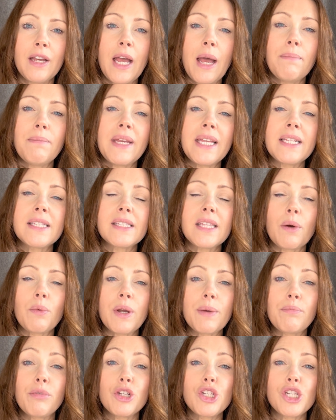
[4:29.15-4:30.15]
means that we're
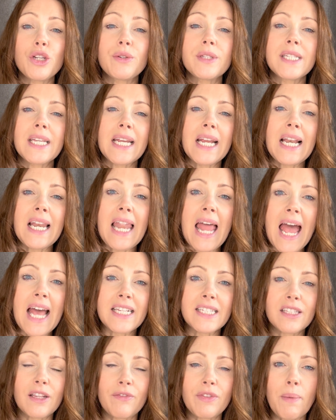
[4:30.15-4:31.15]
producing
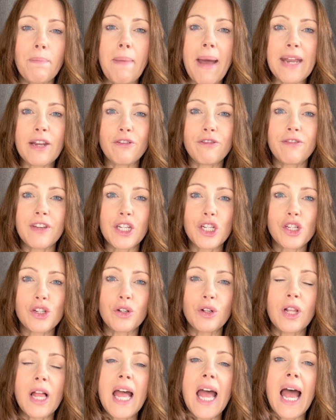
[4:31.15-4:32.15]
less of the
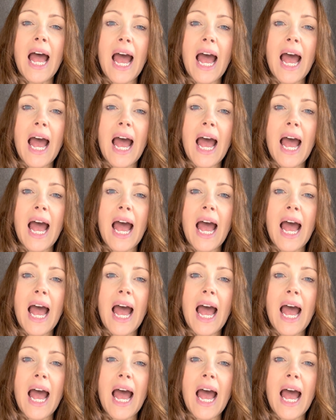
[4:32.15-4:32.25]
beneficial